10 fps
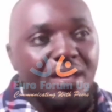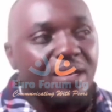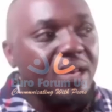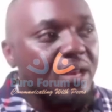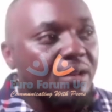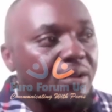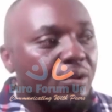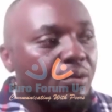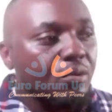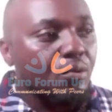mean,
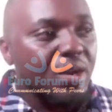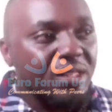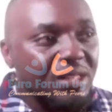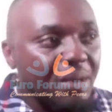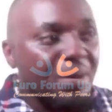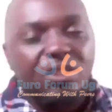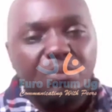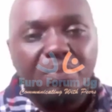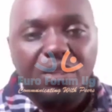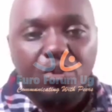when someone
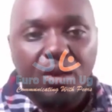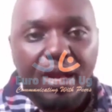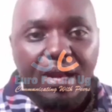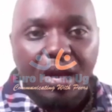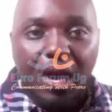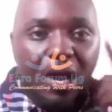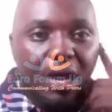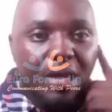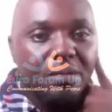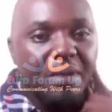speaks, you're like,
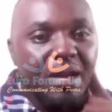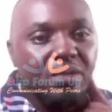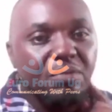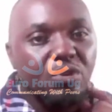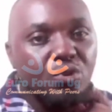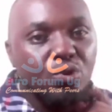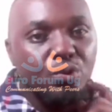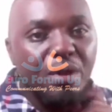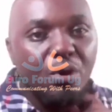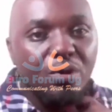ah, it might be
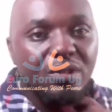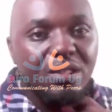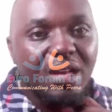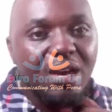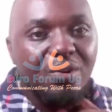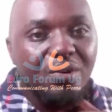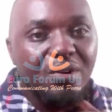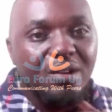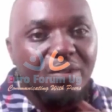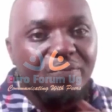true because now
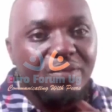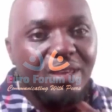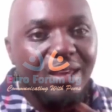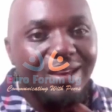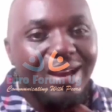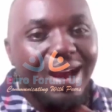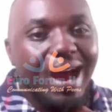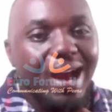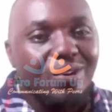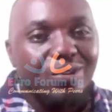
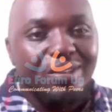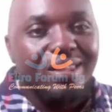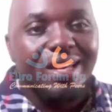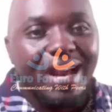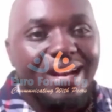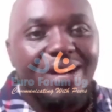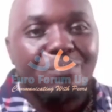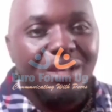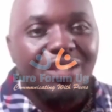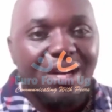I don't think I
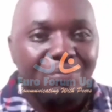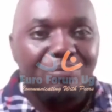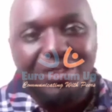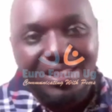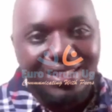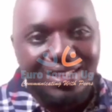can measure up to this